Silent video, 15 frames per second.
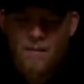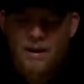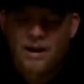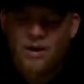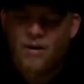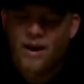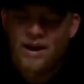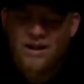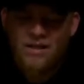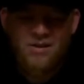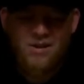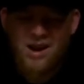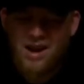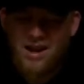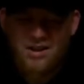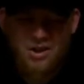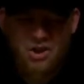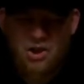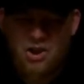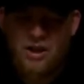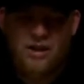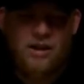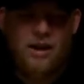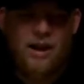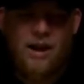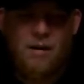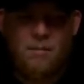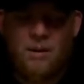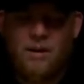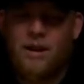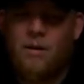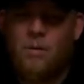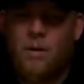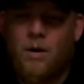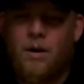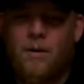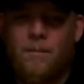I mean, granted, they're not shit now, but they were.